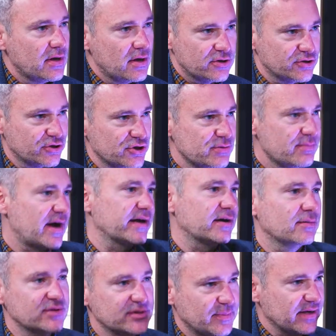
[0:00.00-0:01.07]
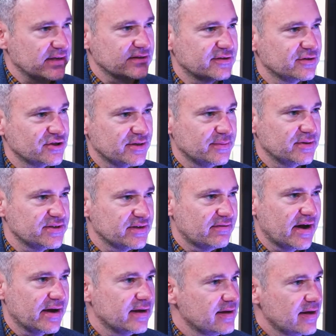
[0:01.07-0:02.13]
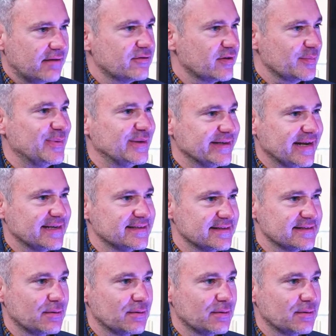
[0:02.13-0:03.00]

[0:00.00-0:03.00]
So you might come to me as a customer and say, right, I've got the builder license,